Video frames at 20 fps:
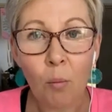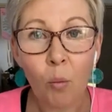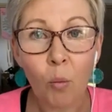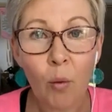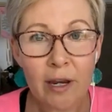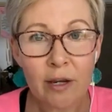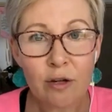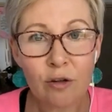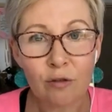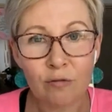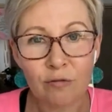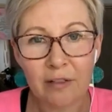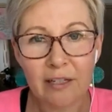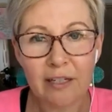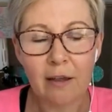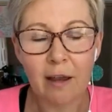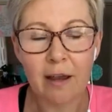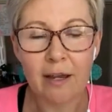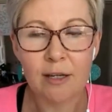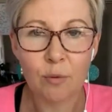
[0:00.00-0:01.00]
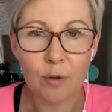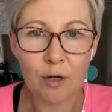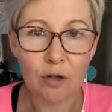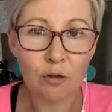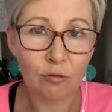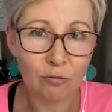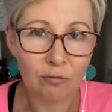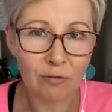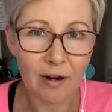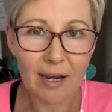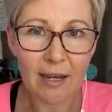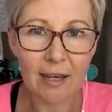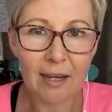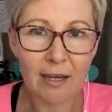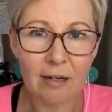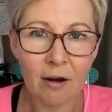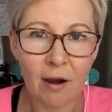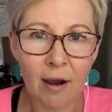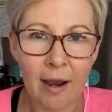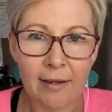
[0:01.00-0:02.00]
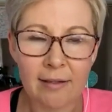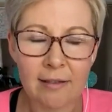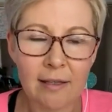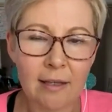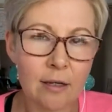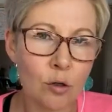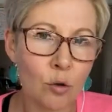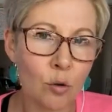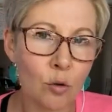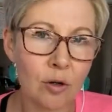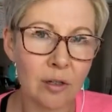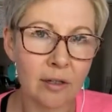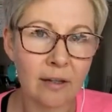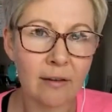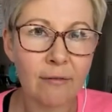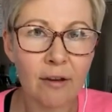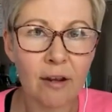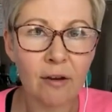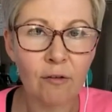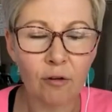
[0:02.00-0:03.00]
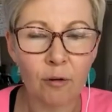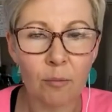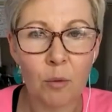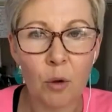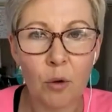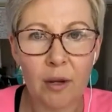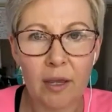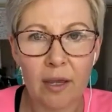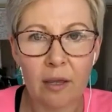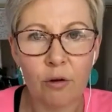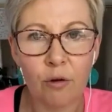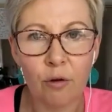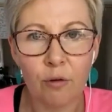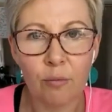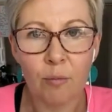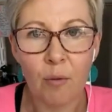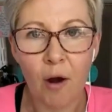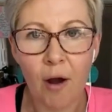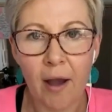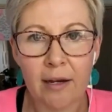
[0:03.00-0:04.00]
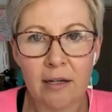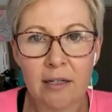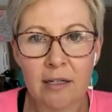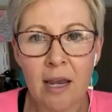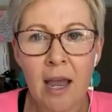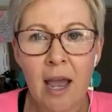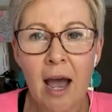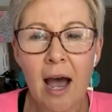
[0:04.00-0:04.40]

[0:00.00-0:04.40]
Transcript: when you recognize that you're living from your ego mind.